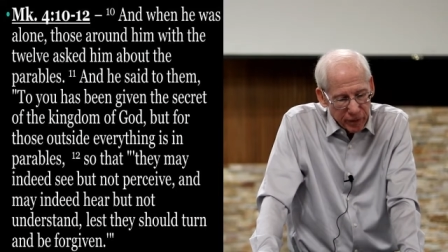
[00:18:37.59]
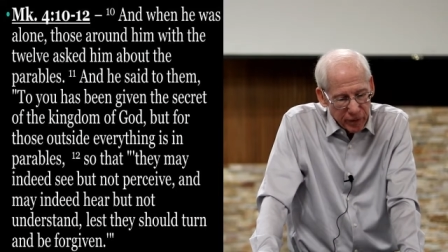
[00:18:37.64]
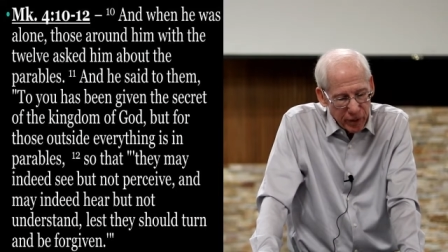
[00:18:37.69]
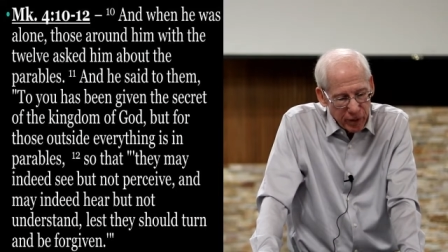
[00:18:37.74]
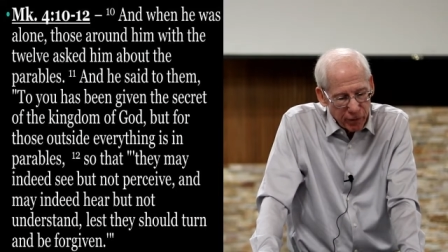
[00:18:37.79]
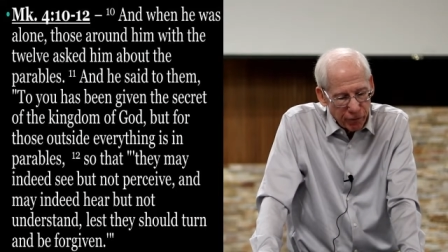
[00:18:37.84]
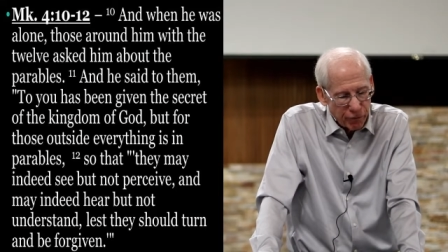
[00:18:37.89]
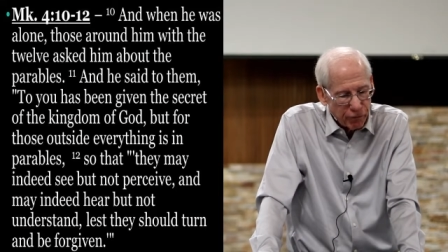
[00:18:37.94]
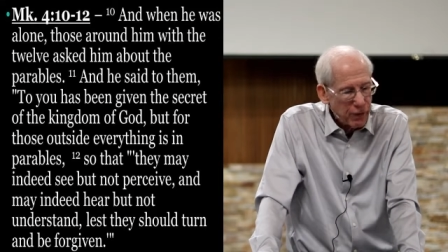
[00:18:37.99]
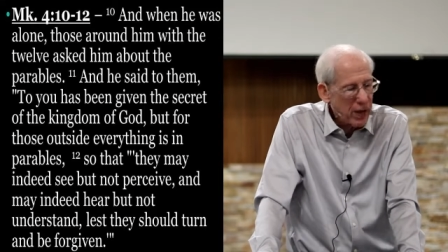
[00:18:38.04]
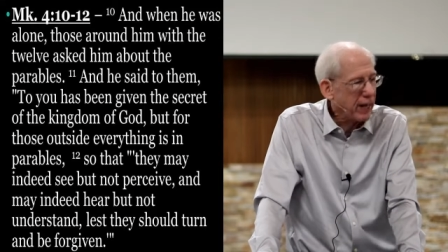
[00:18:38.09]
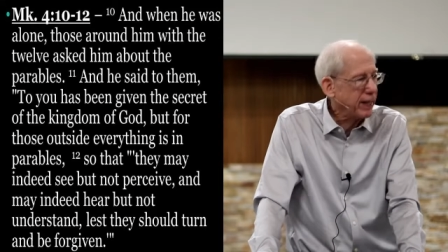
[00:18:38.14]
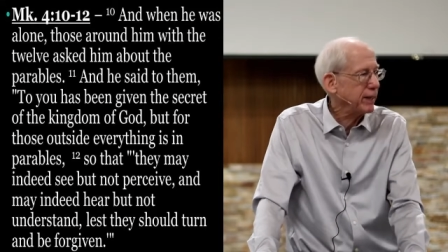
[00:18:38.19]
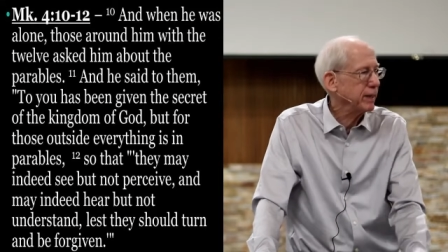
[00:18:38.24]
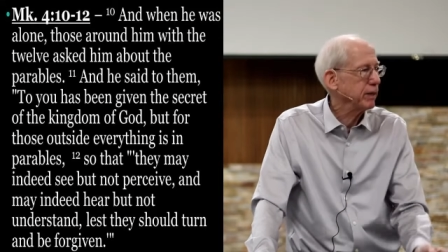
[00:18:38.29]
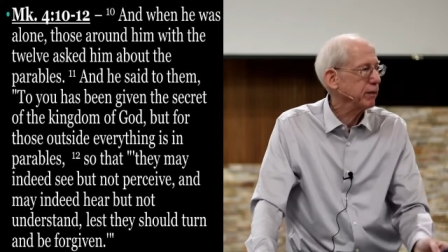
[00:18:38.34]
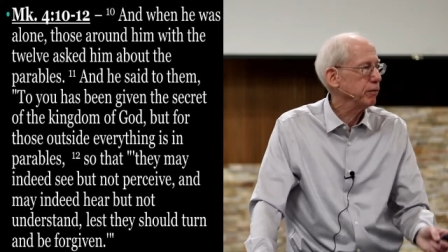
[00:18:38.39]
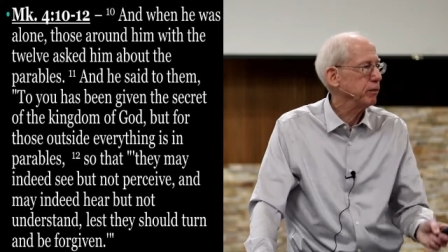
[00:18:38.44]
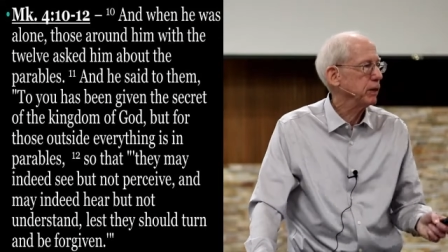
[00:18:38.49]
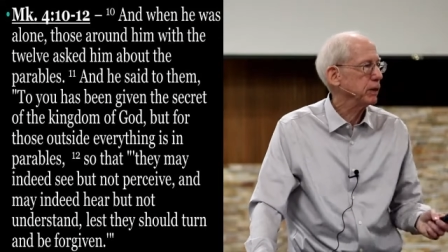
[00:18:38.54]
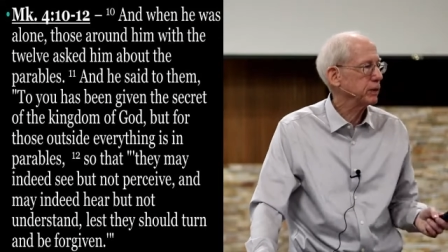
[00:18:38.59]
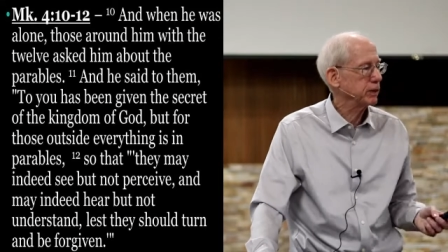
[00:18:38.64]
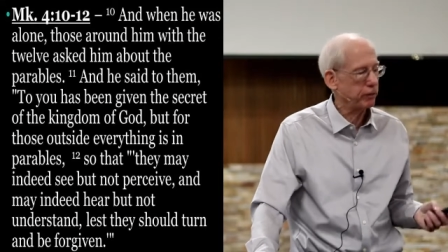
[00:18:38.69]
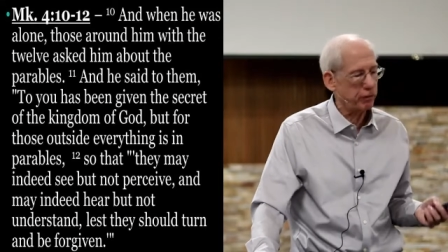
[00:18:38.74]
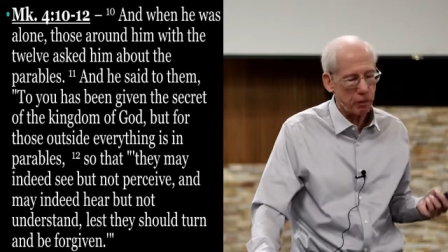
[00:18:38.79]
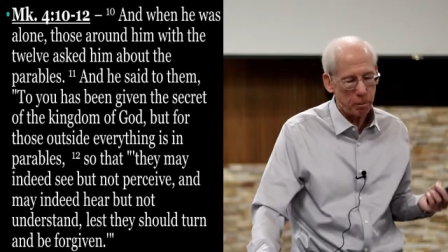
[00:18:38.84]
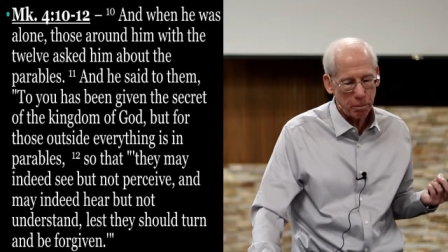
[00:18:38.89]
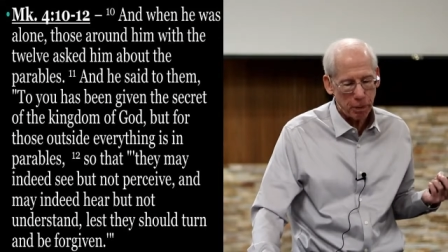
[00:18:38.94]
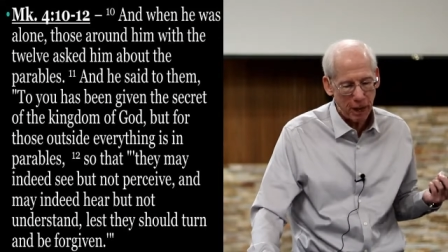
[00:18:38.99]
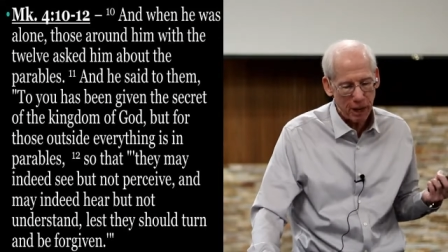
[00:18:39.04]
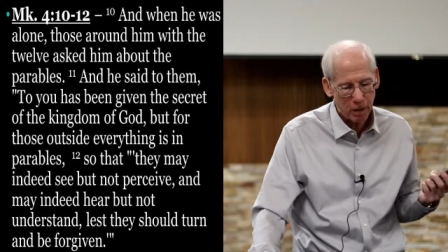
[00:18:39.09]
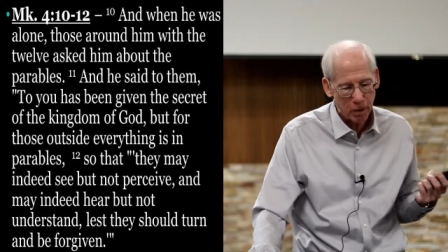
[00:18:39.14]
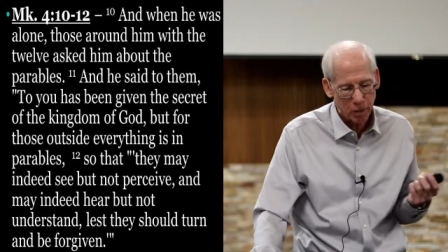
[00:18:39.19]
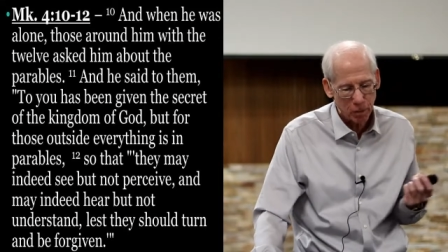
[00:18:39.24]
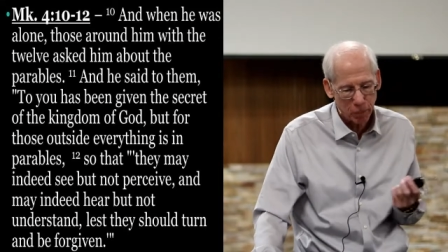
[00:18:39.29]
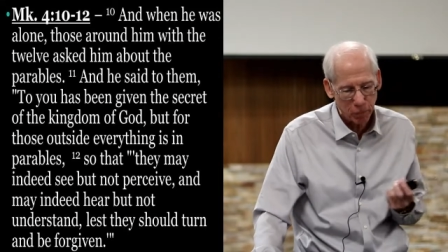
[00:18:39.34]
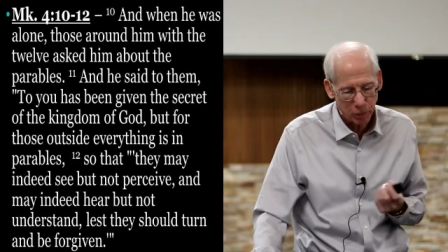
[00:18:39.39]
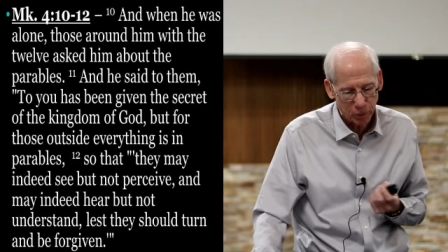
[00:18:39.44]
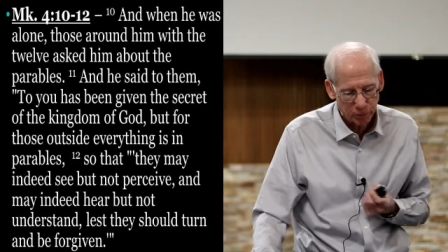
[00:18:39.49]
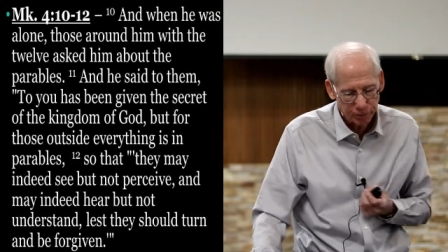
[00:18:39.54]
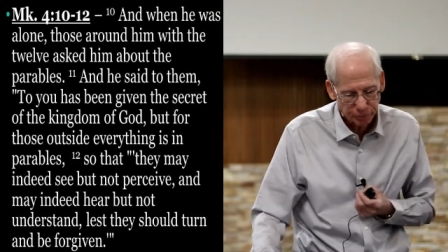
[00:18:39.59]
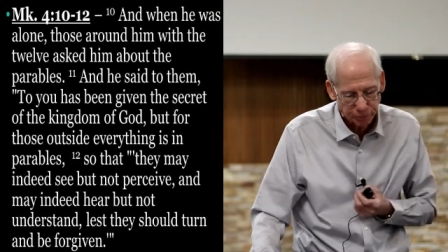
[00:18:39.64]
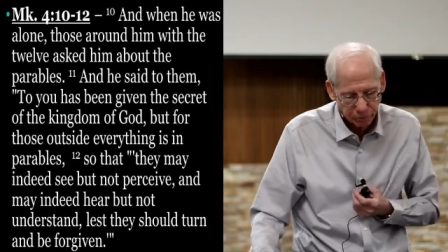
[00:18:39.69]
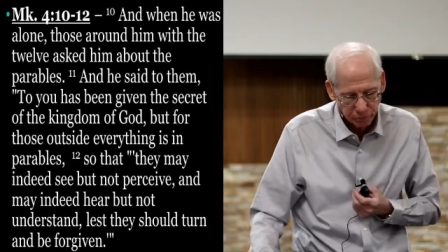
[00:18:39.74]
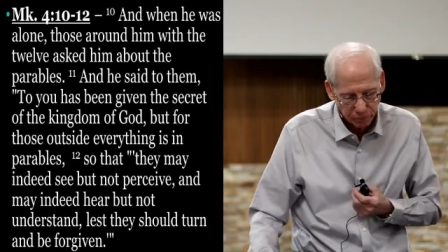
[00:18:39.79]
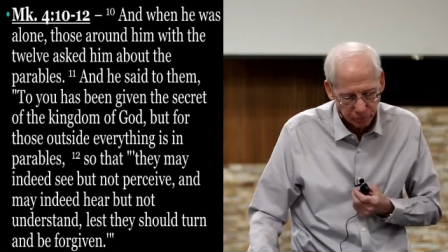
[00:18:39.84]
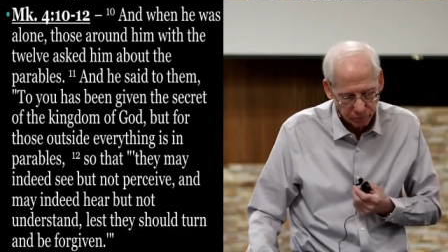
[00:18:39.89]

The effectiveness of a parable